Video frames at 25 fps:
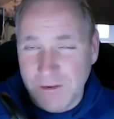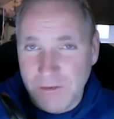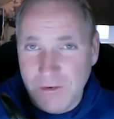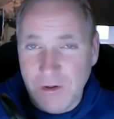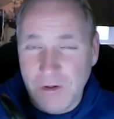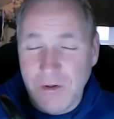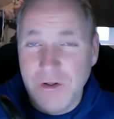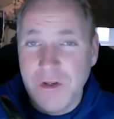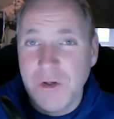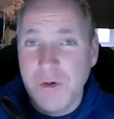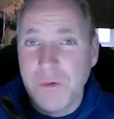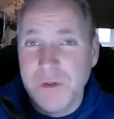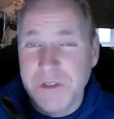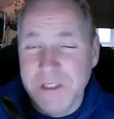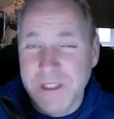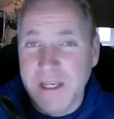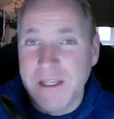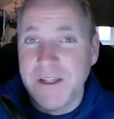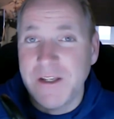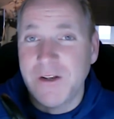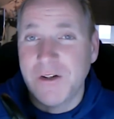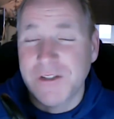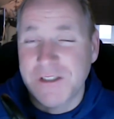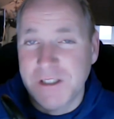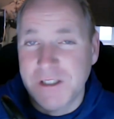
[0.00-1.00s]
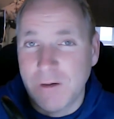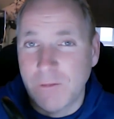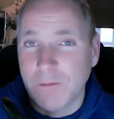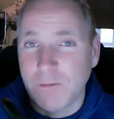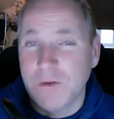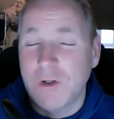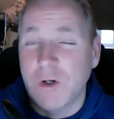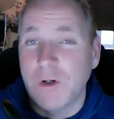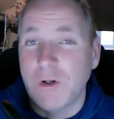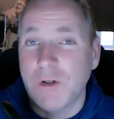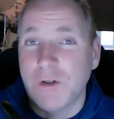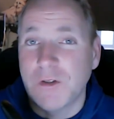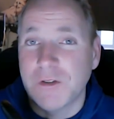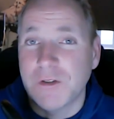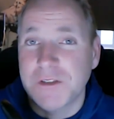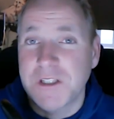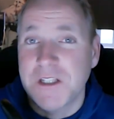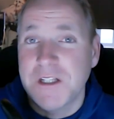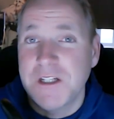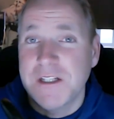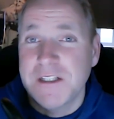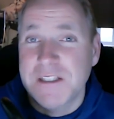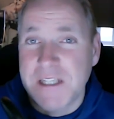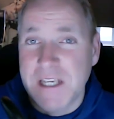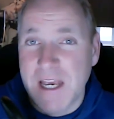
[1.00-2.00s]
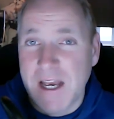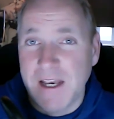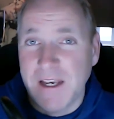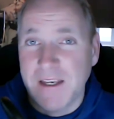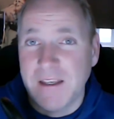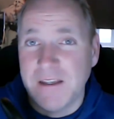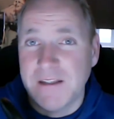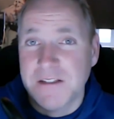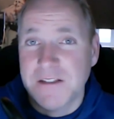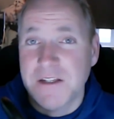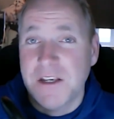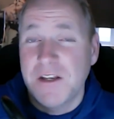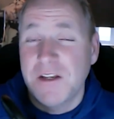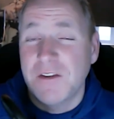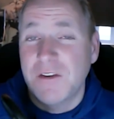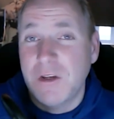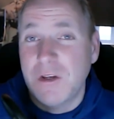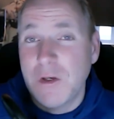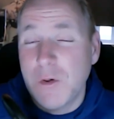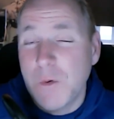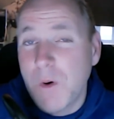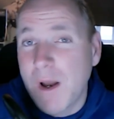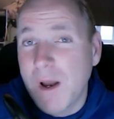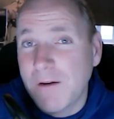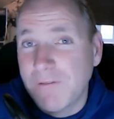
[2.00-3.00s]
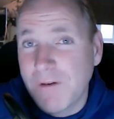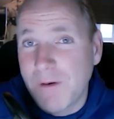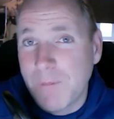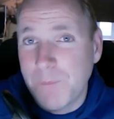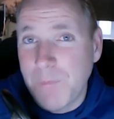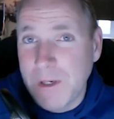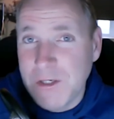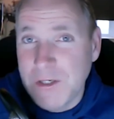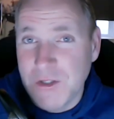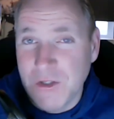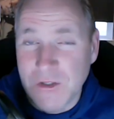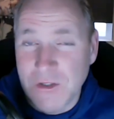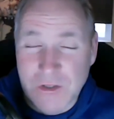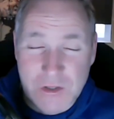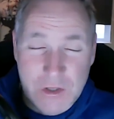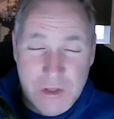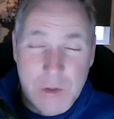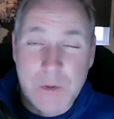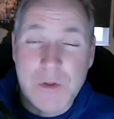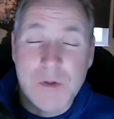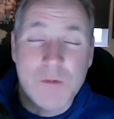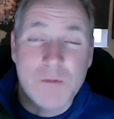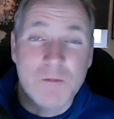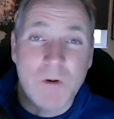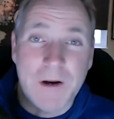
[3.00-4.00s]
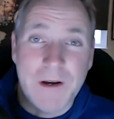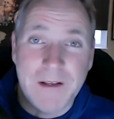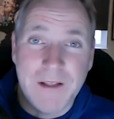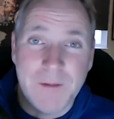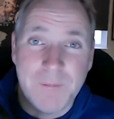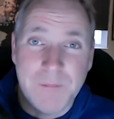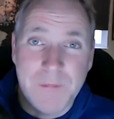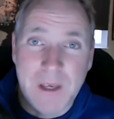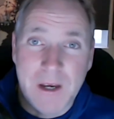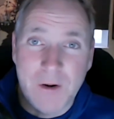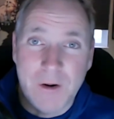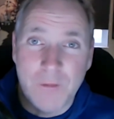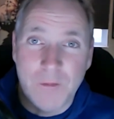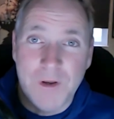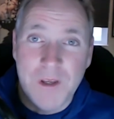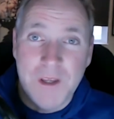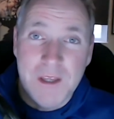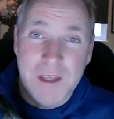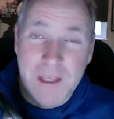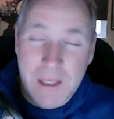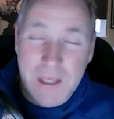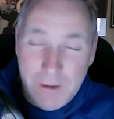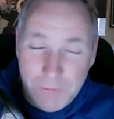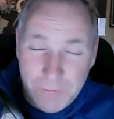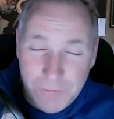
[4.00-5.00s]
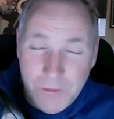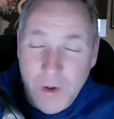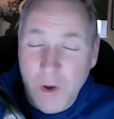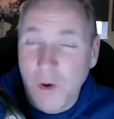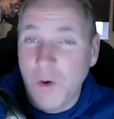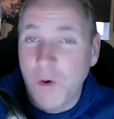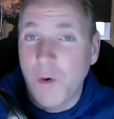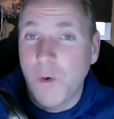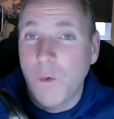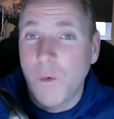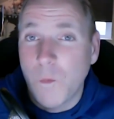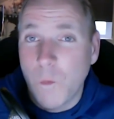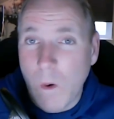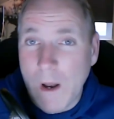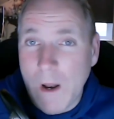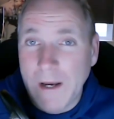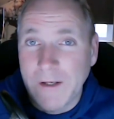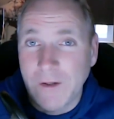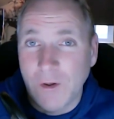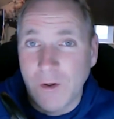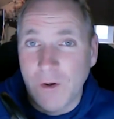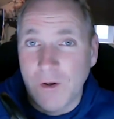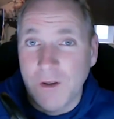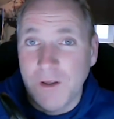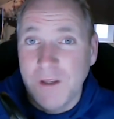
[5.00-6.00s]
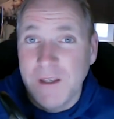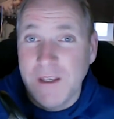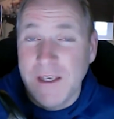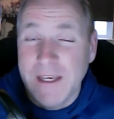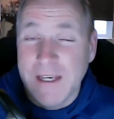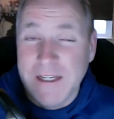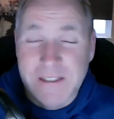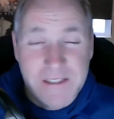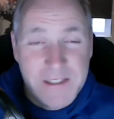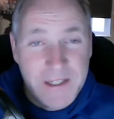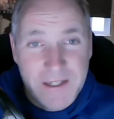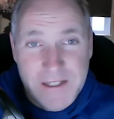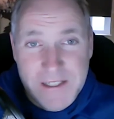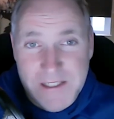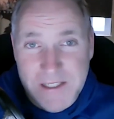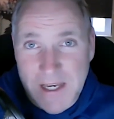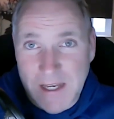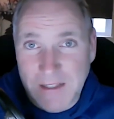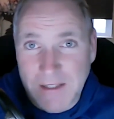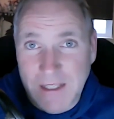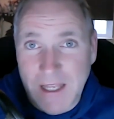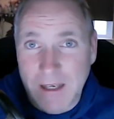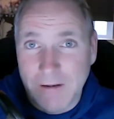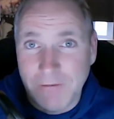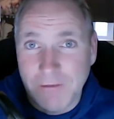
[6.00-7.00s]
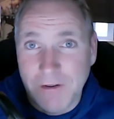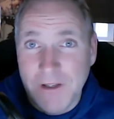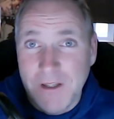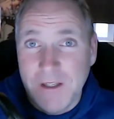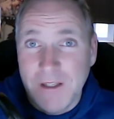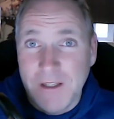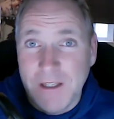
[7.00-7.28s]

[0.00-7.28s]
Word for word: Do you set yourself goals, targets? Do you have ambitions? Do you write them down? If not, why not? It's like a sat nav.